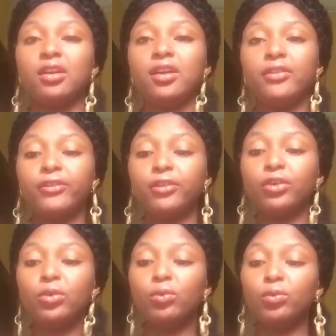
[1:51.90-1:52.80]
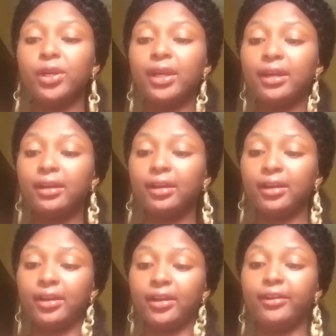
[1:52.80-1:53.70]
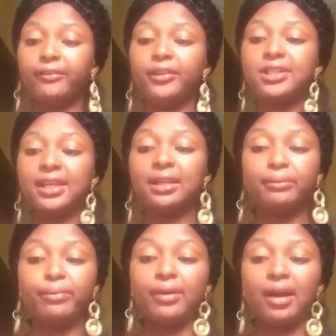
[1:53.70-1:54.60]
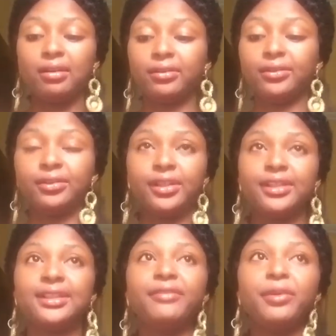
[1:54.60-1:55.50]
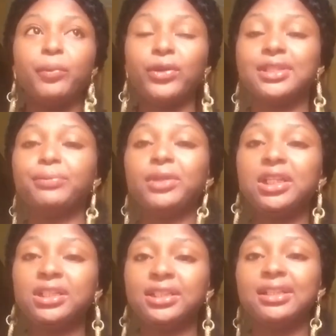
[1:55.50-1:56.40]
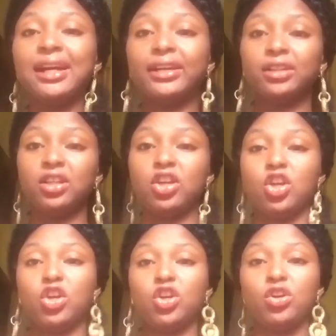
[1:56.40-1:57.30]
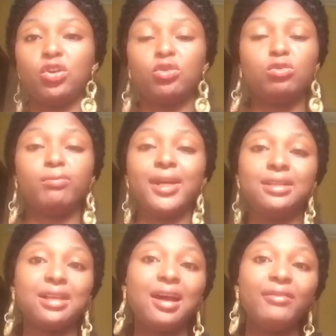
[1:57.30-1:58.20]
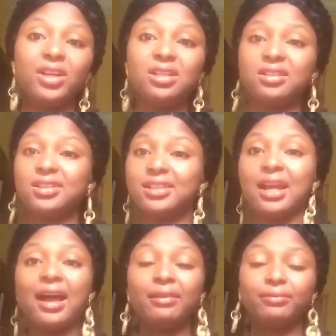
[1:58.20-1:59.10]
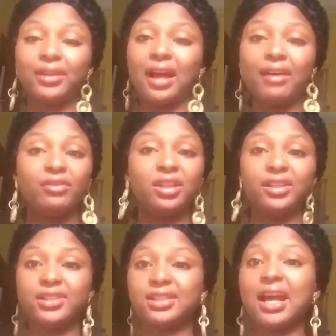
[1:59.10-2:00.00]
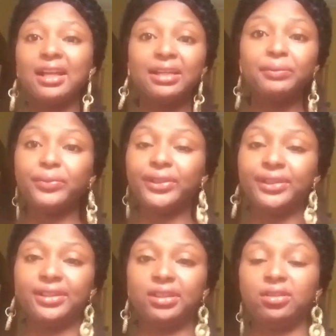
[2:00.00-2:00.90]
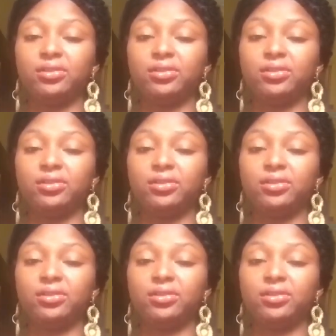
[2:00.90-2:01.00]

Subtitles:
If you don't wear a fitted bra, there's every possibility that you might start having a sagging breast.